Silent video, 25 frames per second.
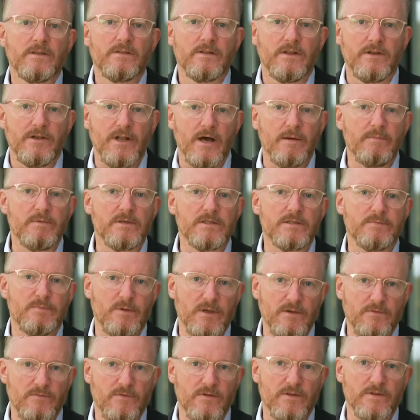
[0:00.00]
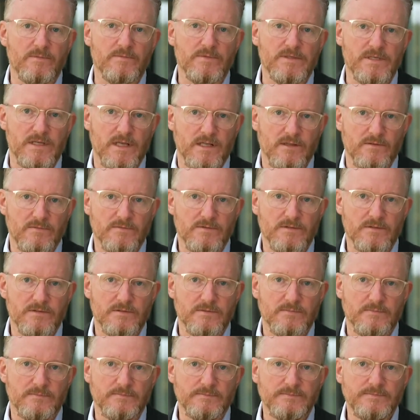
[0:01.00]
The numbers speak for themselves.
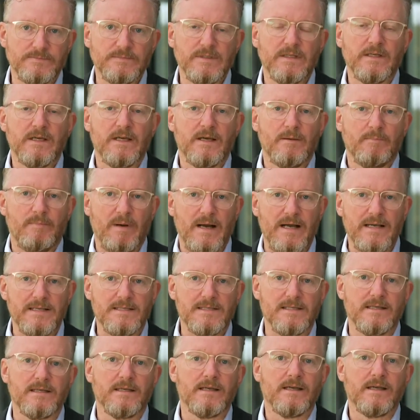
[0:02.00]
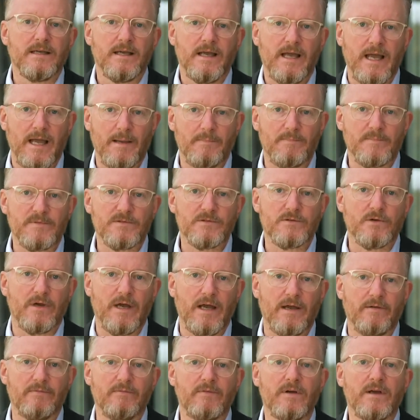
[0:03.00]
Pasi happens to
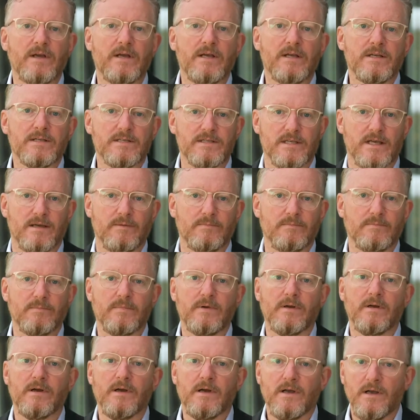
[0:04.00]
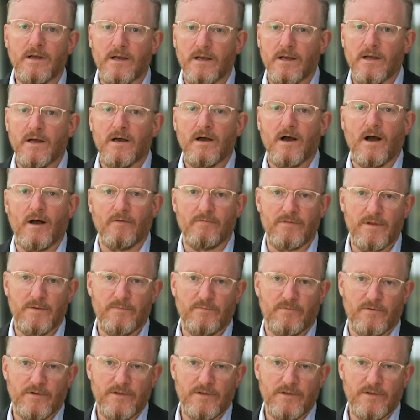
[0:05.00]
have some of them for